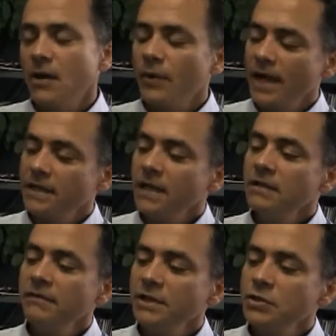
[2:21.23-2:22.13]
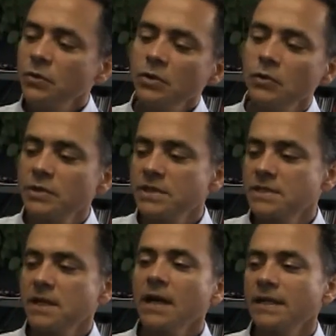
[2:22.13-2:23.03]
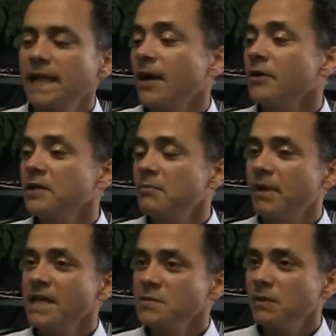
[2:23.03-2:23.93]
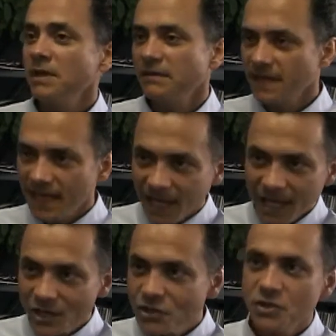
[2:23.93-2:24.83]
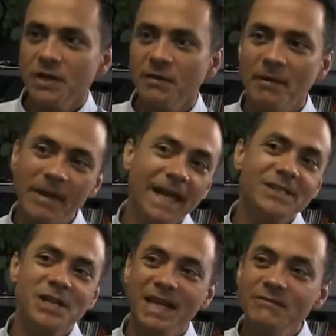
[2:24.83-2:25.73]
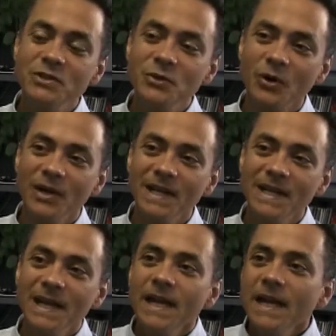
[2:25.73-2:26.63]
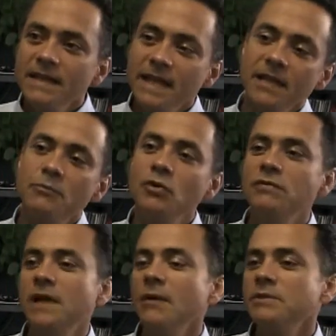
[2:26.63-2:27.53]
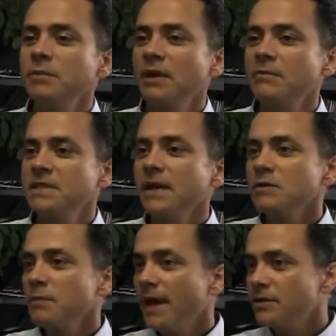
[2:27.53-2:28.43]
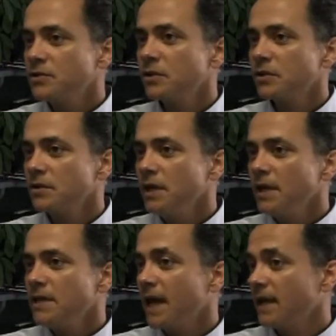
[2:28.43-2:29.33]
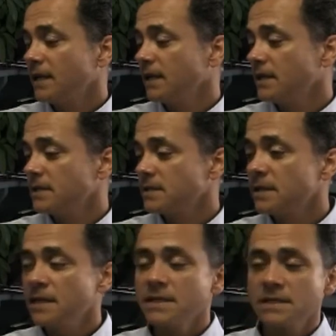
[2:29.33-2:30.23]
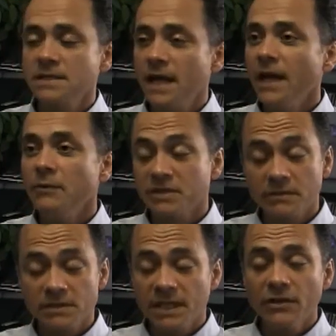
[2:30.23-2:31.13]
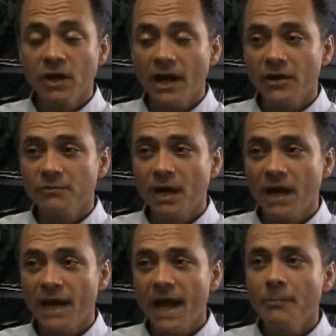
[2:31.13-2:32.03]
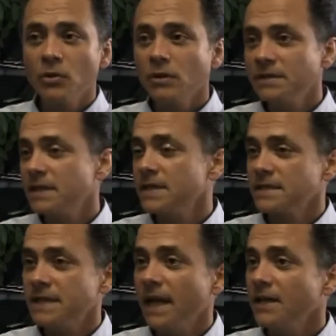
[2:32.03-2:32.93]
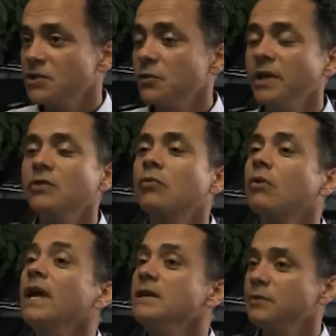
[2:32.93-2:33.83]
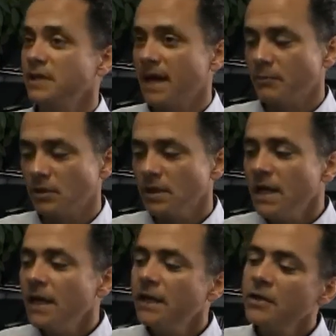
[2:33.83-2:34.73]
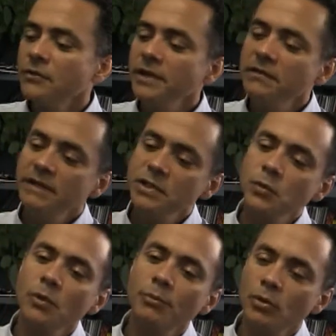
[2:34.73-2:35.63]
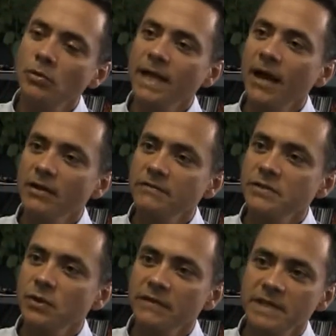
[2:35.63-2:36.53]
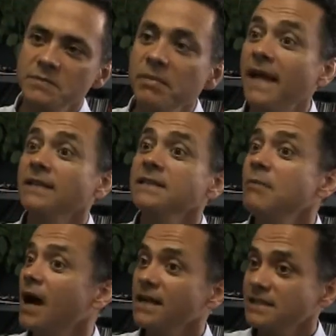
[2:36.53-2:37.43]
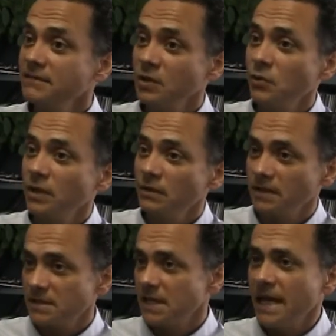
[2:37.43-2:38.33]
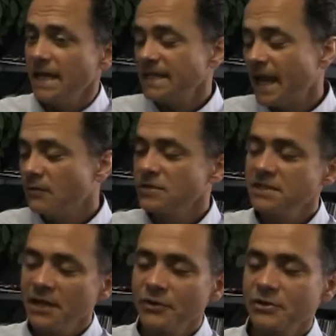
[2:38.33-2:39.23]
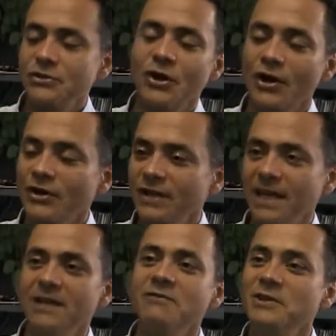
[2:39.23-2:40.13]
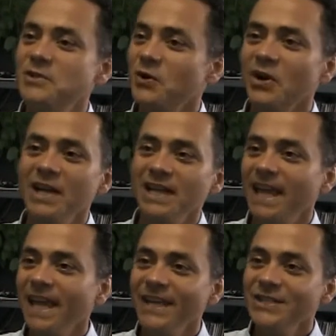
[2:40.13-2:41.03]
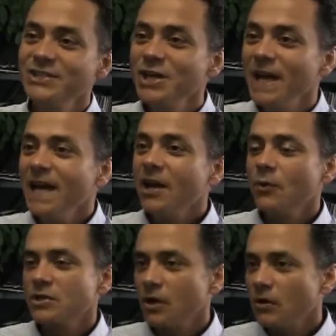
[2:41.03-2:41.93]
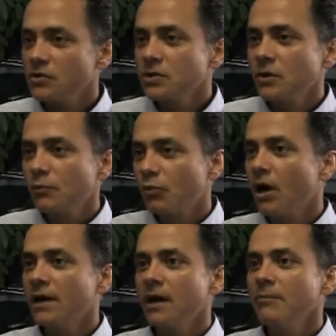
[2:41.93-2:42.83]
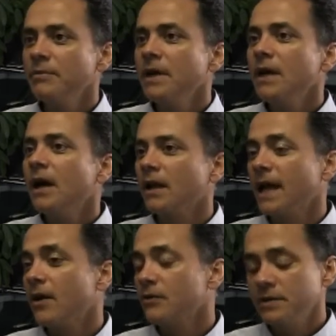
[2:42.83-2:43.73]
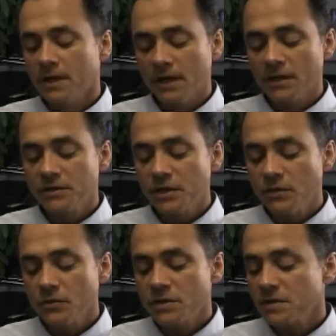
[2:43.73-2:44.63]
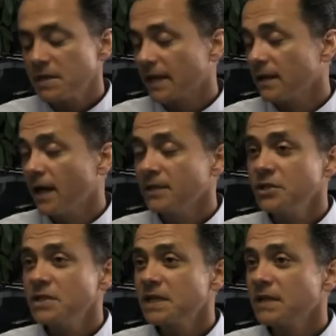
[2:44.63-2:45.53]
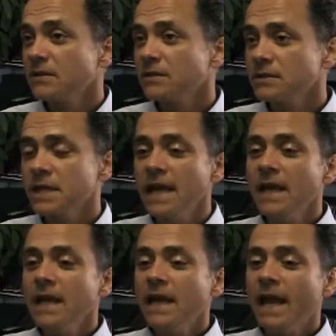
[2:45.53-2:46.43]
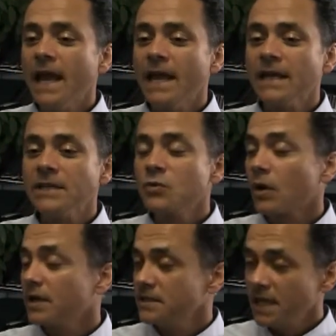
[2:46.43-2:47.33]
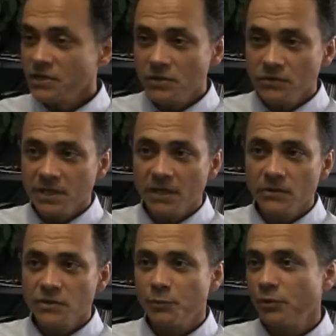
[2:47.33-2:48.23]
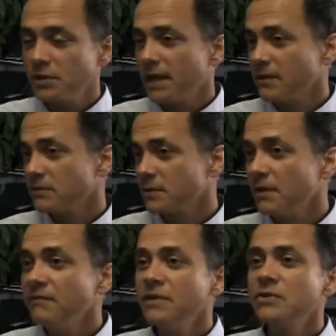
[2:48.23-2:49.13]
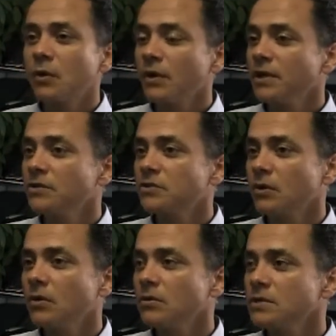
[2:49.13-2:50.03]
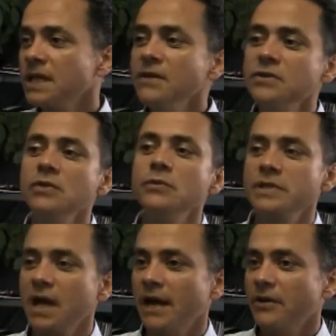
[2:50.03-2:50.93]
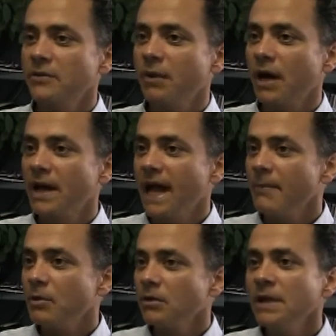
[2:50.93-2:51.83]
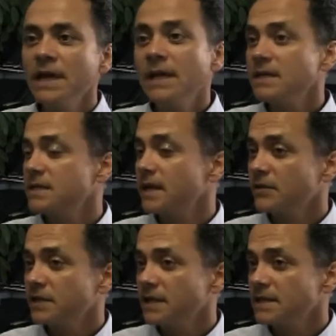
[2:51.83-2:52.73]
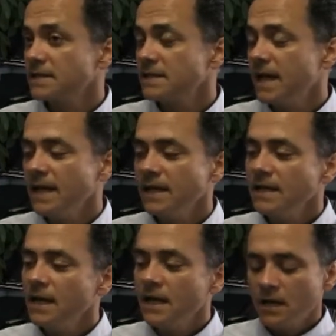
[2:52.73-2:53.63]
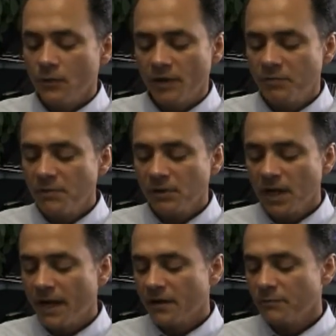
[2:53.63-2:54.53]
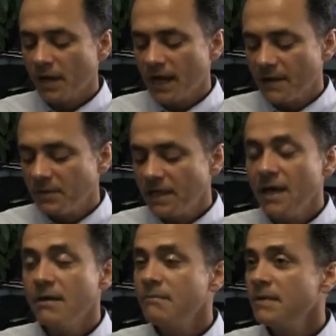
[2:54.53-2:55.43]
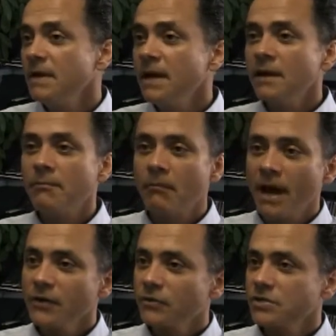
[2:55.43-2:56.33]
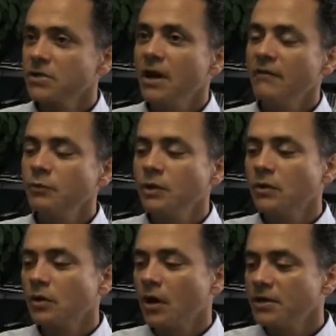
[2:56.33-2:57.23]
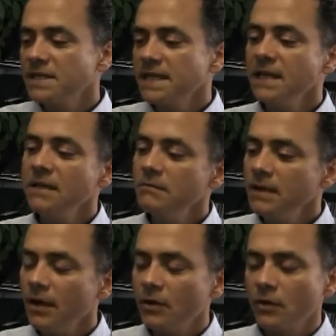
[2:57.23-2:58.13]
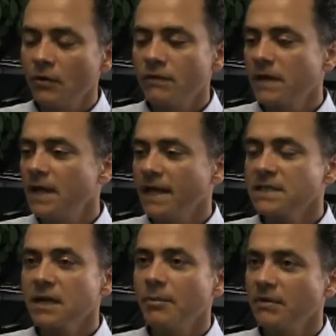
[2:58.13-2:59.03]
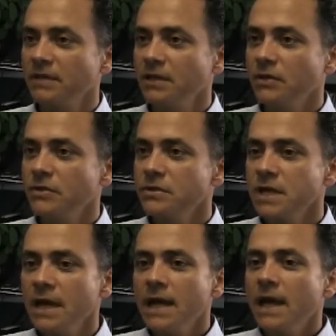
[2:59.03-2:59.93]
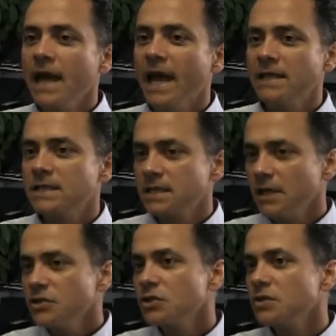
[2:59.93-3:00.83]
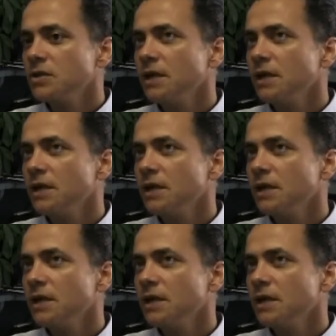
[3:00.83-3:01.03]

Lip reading: We had an individual who was stuck down in the basement of a cage managing inventory that had moved up to become sales manager, that is to this day, was later hired by Apple, and to this day is doing great with Apple. Another individual pulled out of sort of his penalty box, if you will, this downstairs dark inventory cage, was also brought up, allowed to use his technology skills and his organizational skills to put together some inventory controls. He too was hired by Apple, is there to this day. We have people hired by IBM, Microsoft. Our team over the next couple of years had such